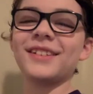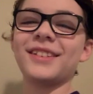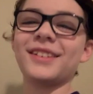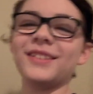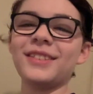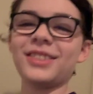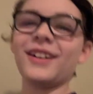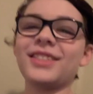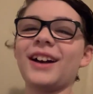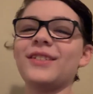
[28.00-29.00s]
still
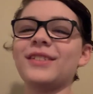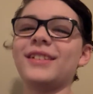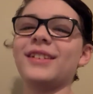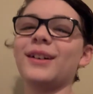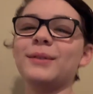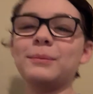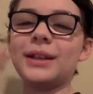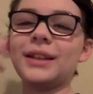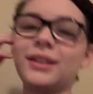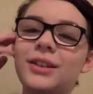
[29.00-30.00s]
thought that I was done
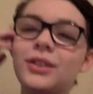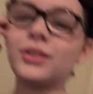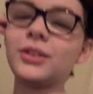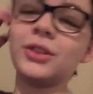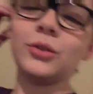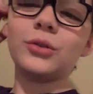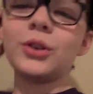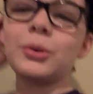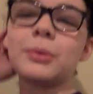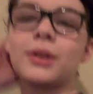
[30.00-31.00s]
being a
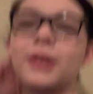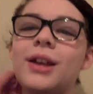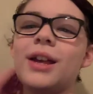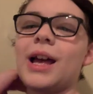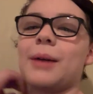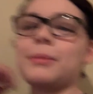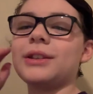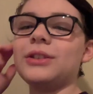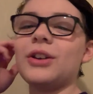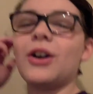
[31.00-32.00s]
YouTuber. I'm
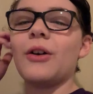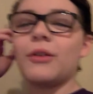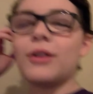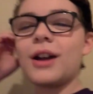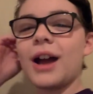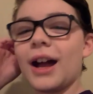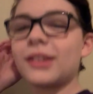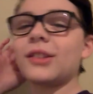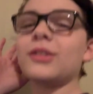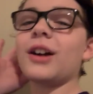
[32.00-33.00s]
like, no, I
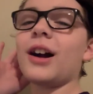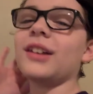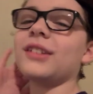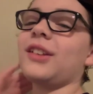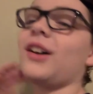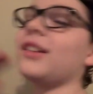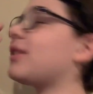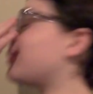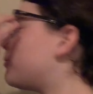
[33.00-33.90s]
still got lots of